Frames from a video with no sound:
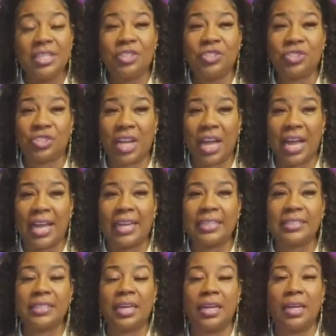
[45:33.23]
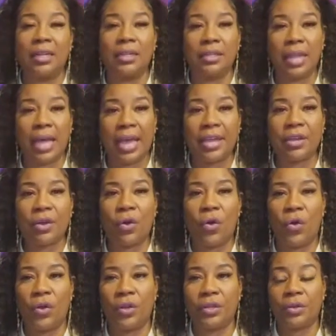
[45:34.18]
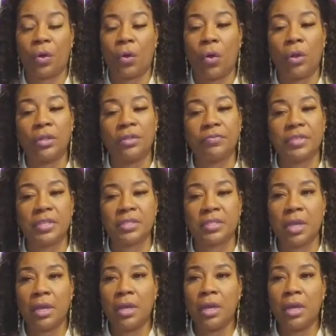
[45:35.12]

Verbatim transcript: shined a light on all of this,